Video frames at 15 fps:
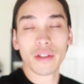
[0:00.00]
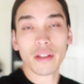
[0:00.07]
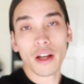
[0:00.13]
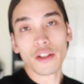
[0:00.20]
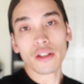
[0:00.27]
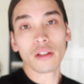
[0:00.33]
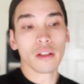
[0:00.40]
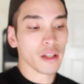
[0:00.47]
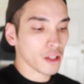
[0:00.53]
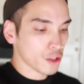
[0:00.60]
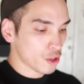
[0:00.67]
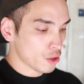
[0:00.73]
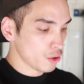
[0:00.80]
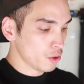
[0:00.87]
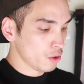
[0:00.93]
essentially,
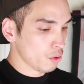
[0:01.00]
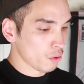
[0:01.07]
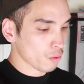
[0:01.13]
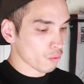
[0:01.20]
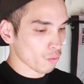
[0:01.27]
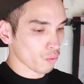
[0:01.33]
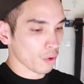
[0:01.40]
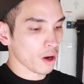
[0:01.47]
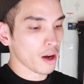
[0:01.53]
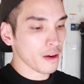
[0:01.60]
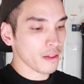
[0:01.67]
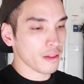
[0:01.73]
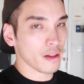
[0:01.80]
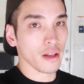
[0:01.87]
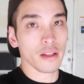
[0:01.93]
to
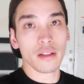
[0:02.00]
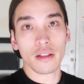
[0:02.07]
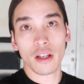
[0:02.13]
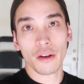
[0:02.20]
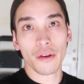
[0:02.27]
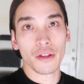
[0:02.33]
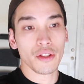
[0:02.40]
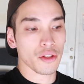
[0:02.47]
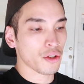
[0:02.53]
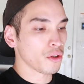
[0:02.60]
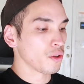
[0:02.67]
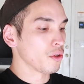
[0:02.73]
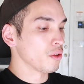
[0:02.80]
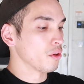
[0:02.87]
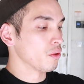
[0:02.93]
run the Series
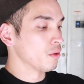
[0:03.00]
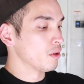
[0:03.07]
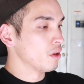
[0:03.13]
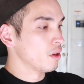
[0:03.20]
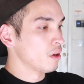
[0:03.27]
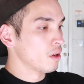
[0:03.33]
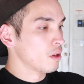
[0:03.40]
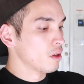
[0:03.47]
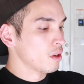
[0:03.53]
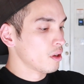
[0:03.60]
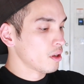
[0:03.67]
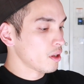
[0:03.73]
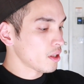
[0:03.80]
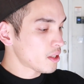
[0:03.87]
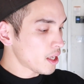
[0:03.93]
2
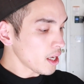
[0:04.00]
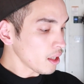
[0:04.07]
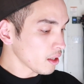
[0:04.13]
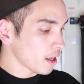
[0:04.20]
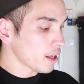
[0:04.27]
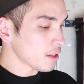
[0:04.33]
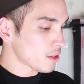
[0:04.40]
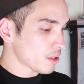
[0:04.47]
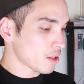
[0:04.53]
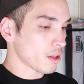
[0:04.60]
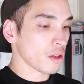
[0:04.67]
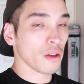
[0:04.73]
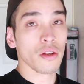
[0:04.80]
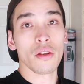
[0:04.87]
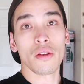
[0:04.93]
taillights,
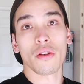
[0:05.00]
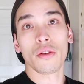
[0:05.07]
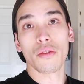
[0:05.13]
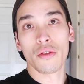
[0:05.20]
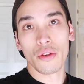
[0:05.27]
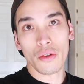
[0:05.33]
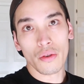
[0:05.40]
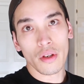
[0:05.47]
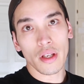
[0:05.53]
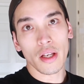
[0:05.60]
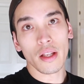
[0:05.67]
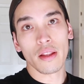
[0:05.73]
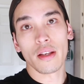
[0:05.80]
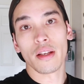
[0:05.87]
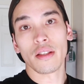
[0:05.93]
you do
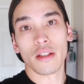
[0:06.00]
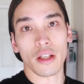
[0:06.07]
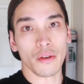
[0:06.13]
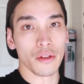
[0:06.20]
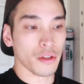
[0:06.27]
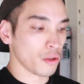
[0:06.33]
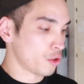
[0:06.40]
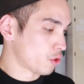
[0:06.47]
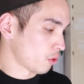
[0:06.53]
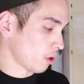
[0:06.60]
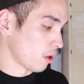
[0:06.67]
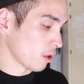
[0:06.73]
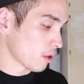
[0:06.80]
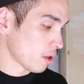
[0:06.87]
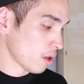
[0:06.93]
need the Series 2
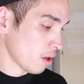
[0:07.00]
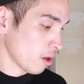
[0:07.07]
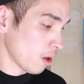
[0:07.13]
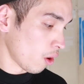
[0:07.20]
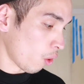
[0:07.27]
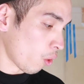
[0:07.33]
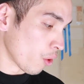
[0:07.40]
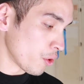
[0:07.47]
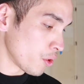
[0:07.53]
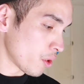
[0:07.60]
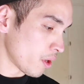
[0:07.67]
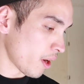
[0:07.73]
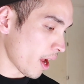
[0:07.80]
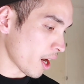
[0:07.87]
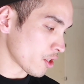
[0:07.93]
trunk, or you
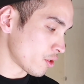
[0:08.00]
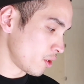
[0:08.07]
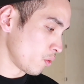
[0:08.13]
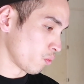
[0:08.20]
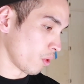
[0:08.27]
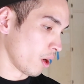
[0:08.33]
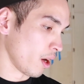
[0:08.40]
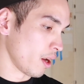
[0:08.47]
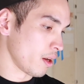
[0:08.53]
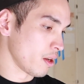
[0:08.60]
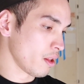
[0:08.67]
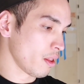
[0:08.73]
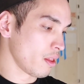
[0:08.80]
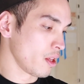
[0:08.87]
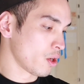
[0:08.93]
can actually run
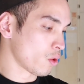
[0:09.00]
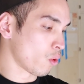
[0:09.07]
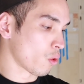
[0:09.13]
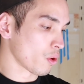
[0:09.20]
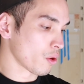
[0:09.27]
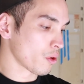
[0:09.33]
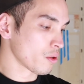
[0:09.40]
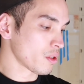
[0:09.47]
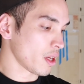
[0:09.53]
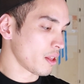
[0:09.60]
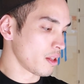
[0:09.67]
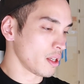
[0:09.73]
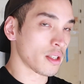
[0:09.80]
the corners and the